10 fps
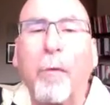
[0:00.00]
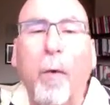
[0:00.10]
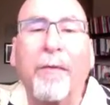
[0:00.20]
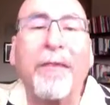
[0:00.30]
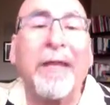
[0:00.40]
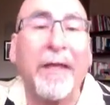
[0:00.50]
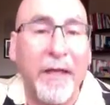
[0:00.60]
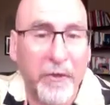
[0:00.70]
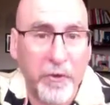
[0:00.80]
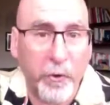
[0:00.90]
what the
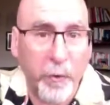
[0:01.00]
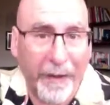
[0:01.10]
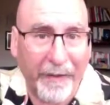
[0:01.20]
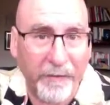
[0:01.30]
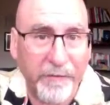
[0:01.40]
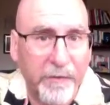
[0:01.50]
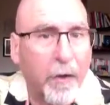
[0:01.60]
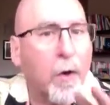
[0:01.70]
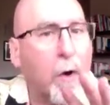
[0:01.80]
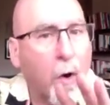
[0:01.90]
issue is,
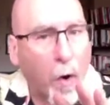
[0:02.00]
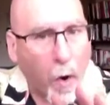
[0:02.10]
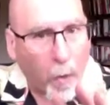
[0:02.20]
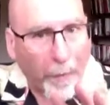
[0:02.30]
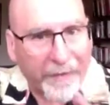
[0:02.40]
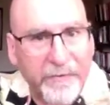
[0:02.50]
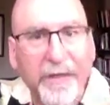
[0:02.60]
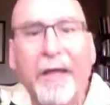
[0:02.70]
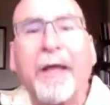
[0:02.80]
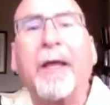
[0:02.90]
always.
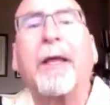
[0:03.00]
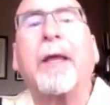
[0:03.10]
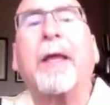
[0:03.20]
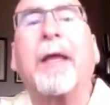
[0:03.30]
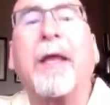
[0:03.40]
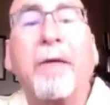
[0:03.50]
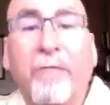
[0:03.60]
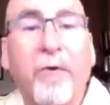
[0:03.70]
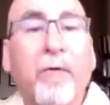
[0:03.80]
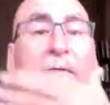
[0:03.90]

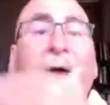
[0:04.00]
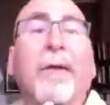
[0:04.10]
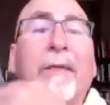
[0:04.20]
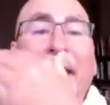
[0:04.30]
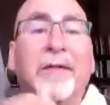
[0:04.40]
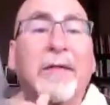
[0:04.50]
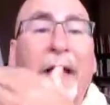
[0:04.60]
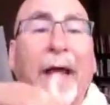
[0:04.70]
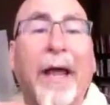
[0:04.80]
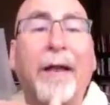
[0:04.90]
If you've done this
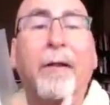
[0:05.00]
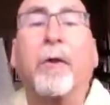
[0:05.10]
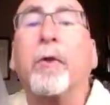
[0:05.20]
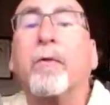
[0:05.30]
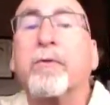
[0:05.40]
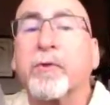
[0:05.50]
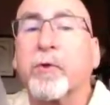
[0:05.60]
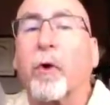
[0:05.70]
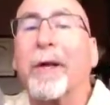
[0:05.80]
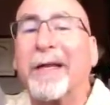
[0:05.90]
and you're
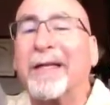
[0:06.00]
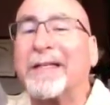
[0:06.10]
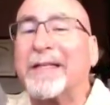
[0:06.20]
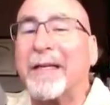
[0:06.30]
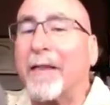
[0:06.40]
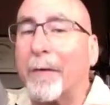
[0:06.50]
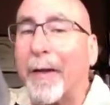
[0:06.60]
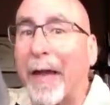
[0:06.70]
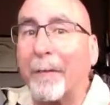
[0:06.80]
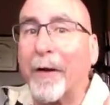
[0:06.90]
starting to see them
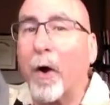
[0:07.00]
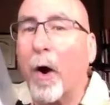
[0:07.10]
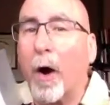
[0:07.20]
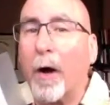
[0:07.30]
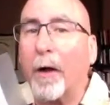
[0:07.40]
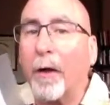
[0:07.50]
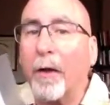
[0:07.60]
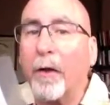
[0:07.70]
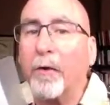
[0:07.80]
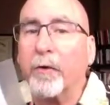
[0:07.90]
hem and haw,
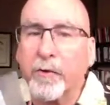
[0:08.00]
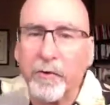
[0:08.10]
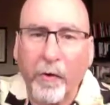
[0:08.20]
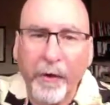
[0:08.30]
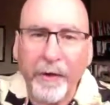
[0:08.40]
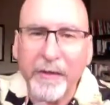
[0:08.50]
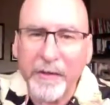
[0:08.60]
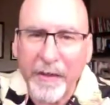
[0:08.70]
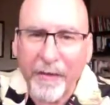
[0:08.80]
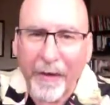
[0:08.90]
you're starting to
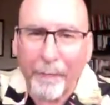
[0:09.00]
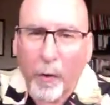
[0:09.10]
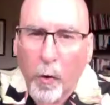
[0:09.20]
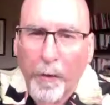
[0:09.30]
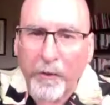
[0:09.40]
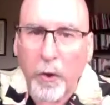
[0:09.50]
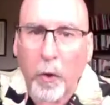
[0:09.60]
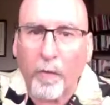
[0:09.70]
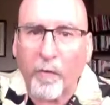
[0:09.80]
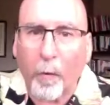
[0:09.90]
see them go into
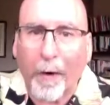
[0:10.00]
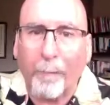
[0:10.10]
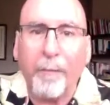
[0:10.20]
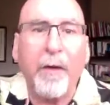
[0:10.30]
overwhelm,